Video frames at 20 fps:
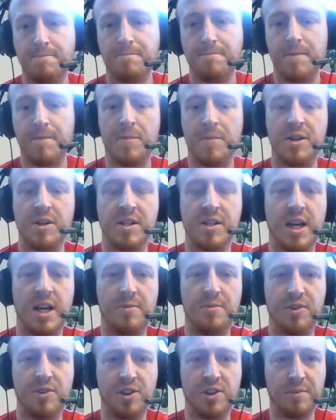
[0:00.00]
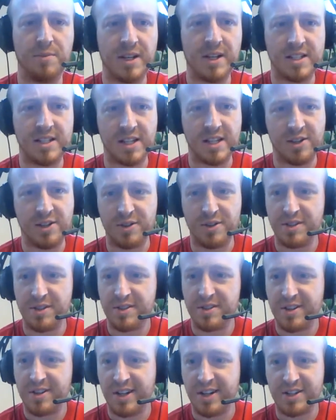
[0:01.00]
I'm going to type for a little bit because I know
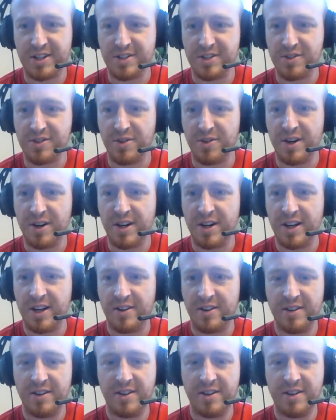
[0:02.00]
this connection is going in and out.